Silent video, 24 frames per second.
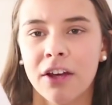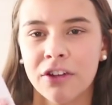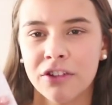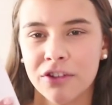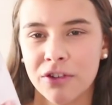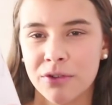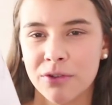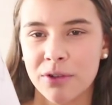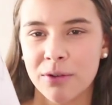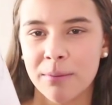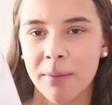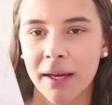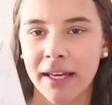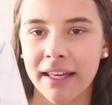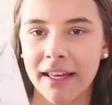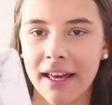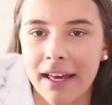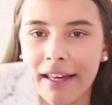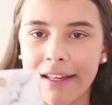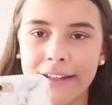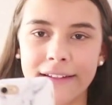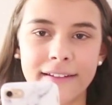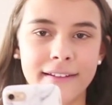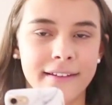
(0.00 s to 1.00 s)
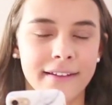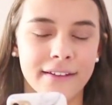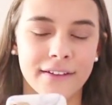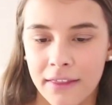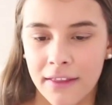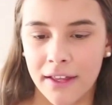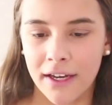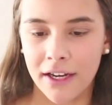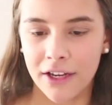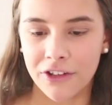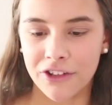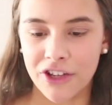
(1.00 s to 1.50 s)
Goes with my case.
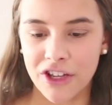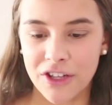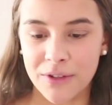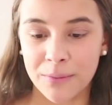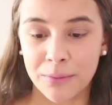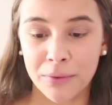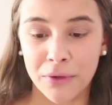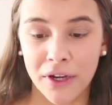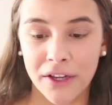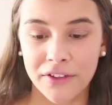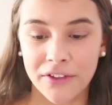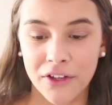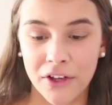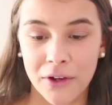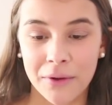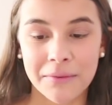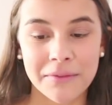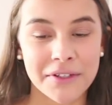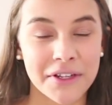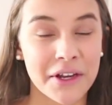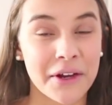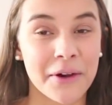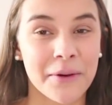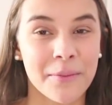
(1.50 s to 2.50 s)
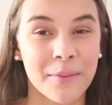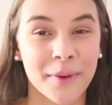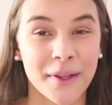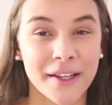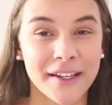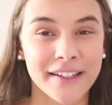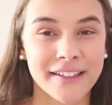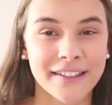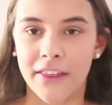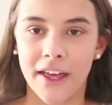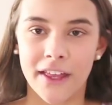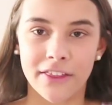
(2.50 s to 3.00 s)
Then I just press home to
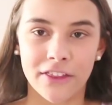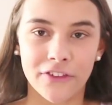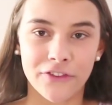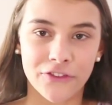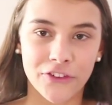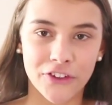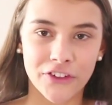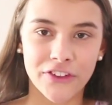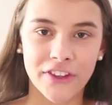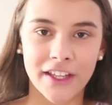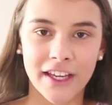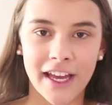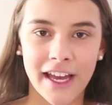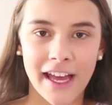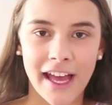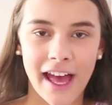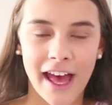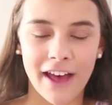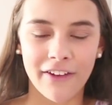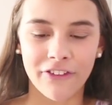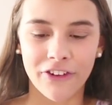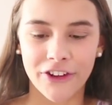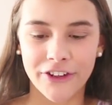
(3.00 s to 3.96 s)
open. Then the first thing I have